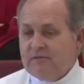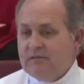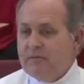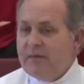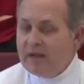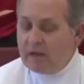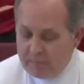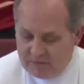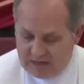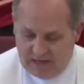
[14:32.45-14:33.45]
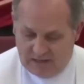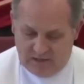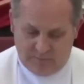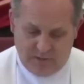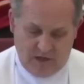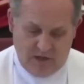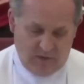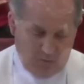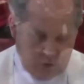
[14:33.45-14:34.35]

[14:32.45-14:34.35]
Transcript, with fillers: And the makeup of the delegates becoming